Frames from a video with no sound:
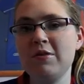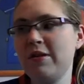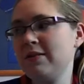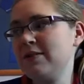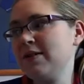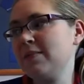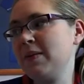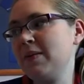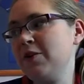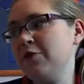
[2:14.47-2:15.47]
So anyway,
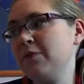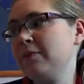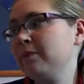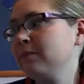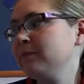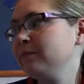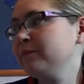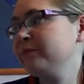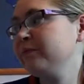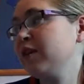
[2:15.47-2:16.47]
it's my bedroom.
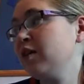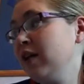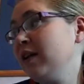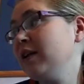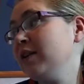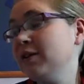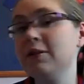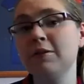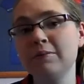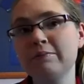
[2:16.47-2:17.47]
I like it
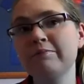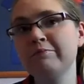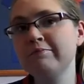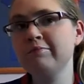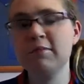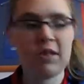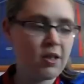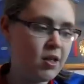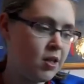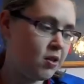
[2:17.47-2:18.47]
here.
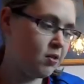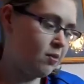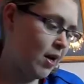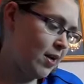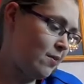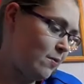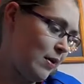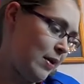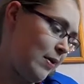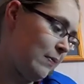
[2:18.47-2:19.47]
So
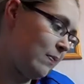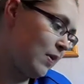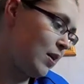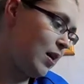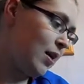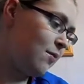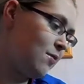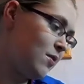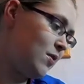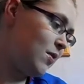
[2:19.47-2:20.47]
anyway,
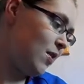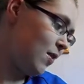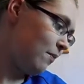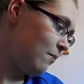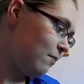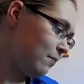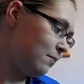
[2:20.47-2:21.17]
I'm going to start.